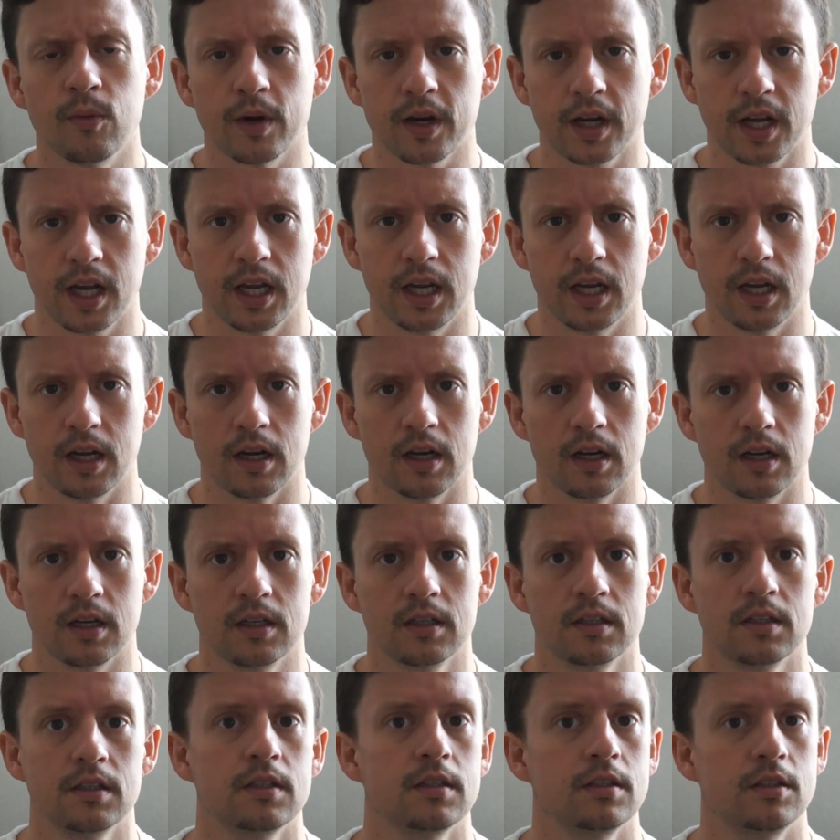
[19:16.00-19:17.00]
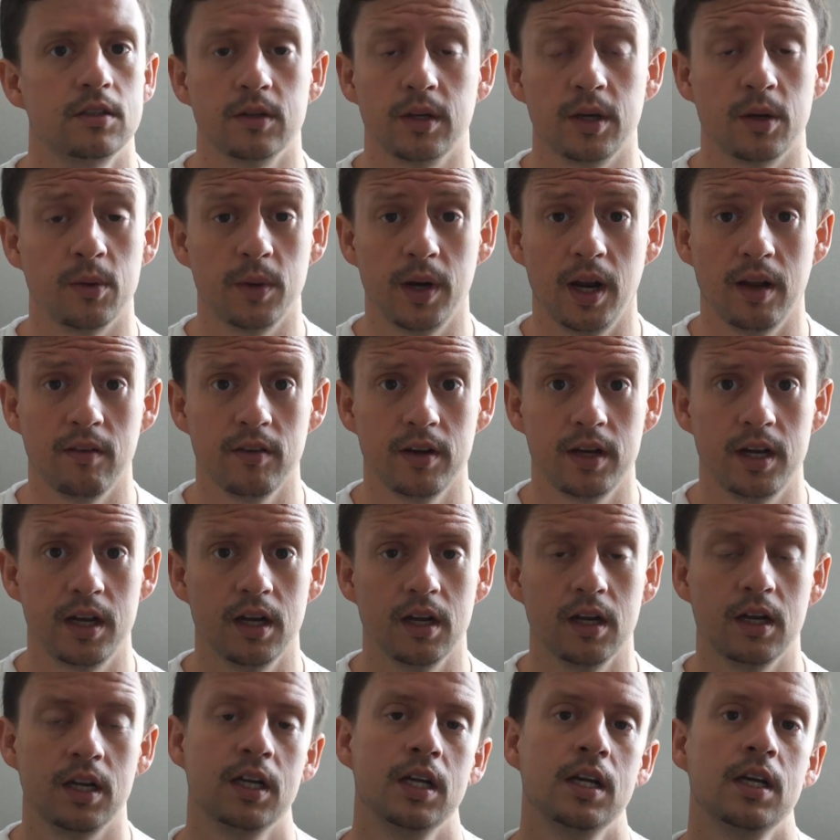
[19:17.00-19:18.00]
working here, doing whatever
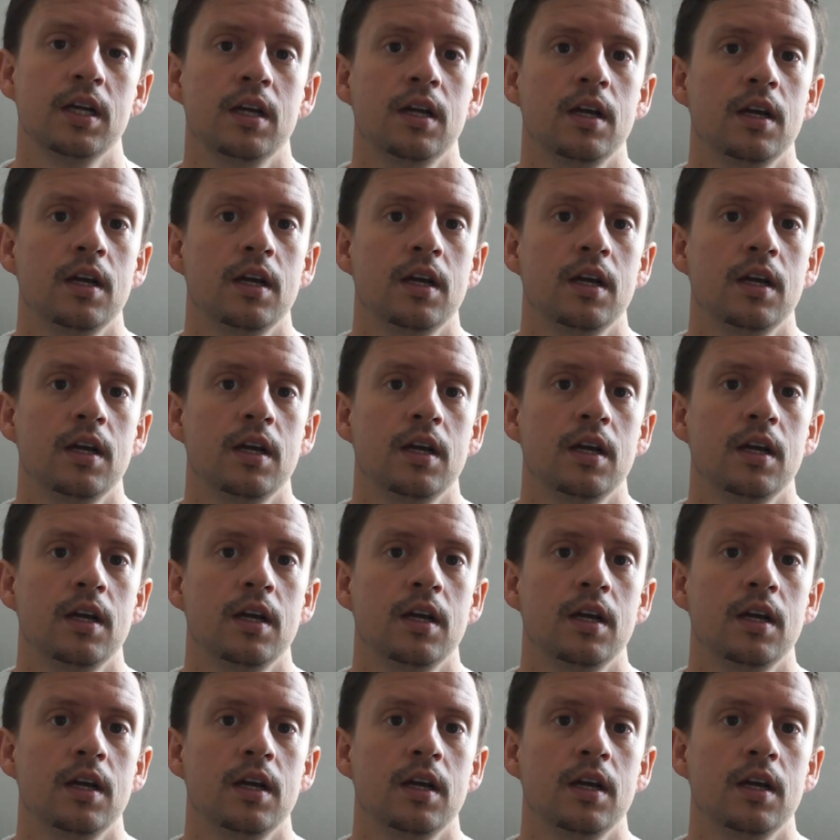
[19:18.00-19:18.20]
here.